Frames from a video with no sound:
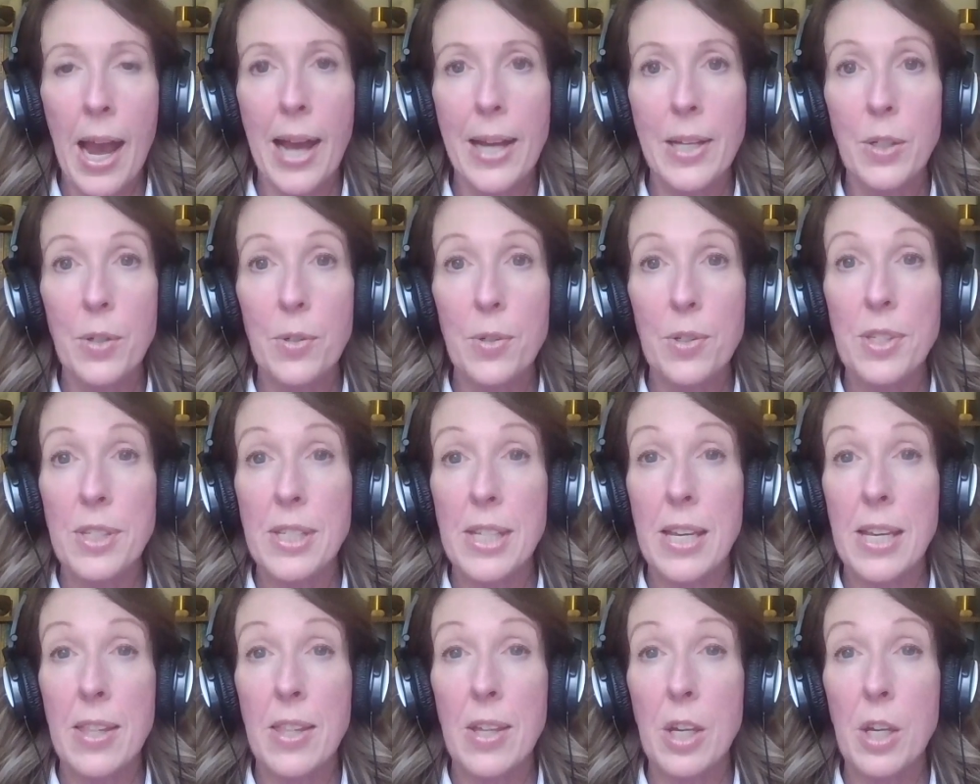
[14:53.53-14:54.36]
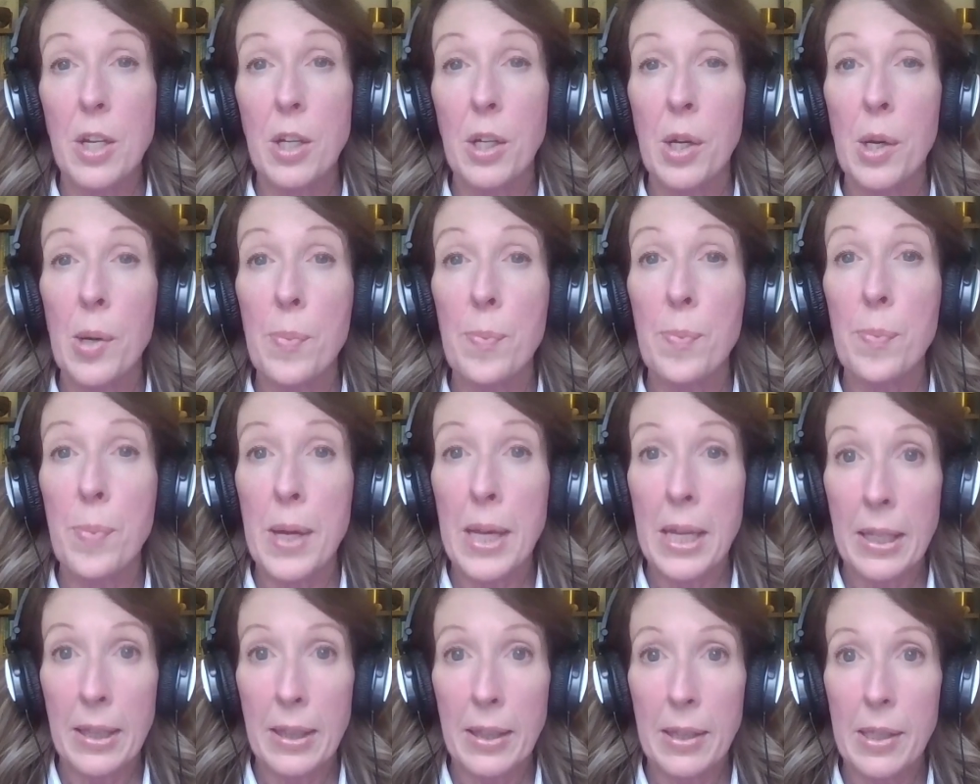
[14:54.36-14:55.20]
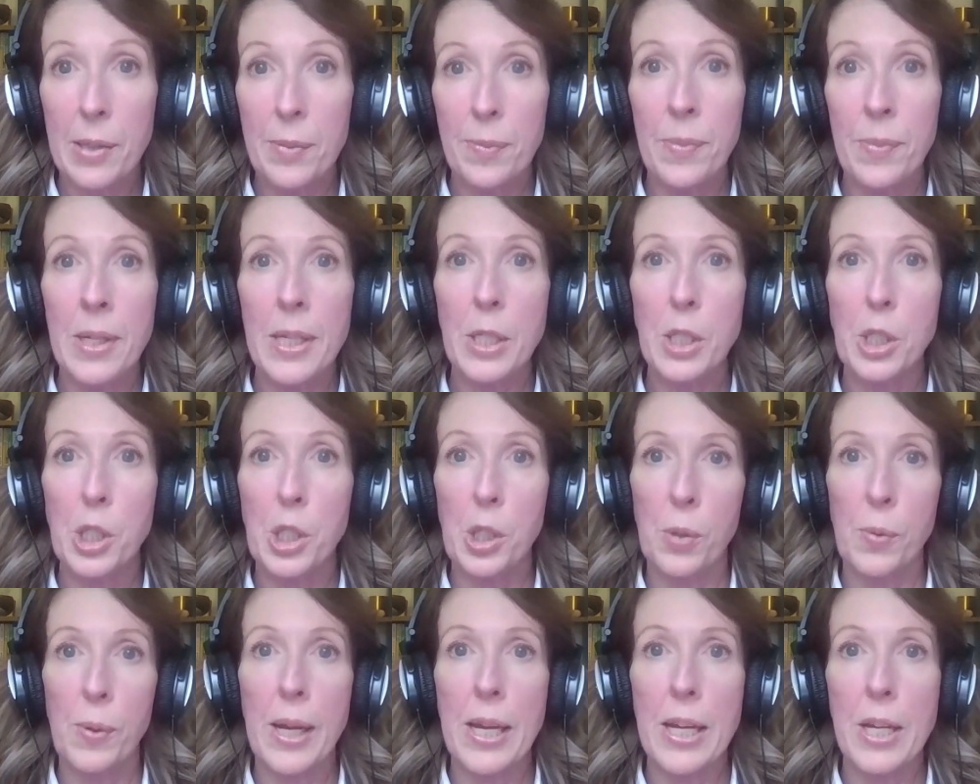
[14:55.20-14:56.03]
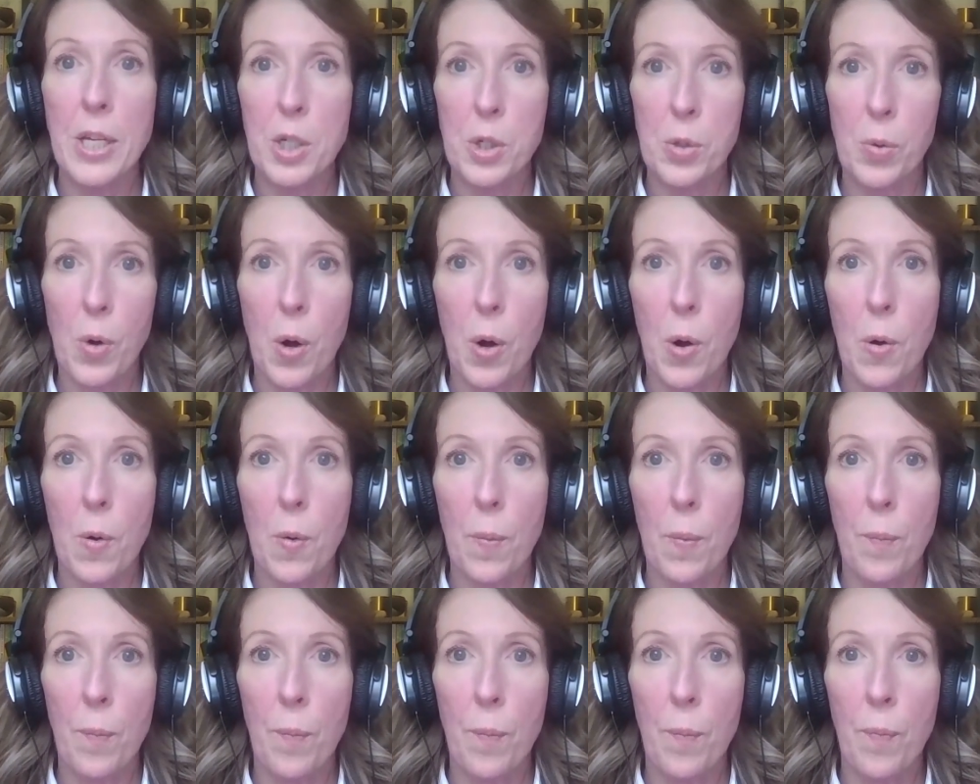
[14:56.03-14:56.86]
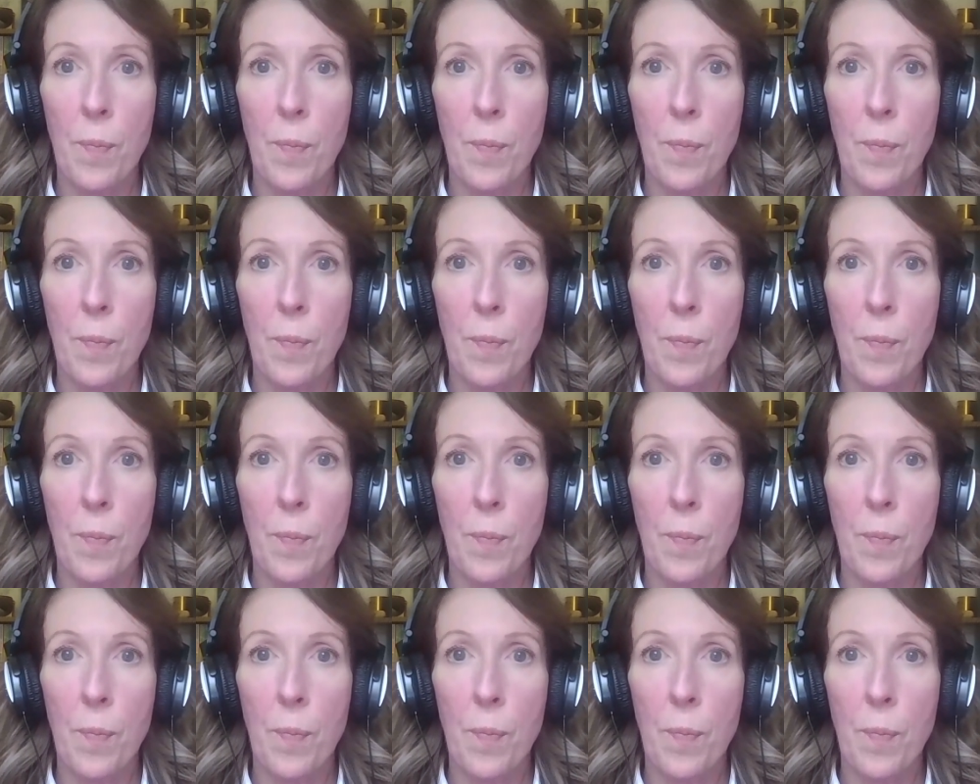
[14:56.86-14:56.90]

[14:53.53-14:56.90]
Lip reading: and you'll see that you can pin them to each role.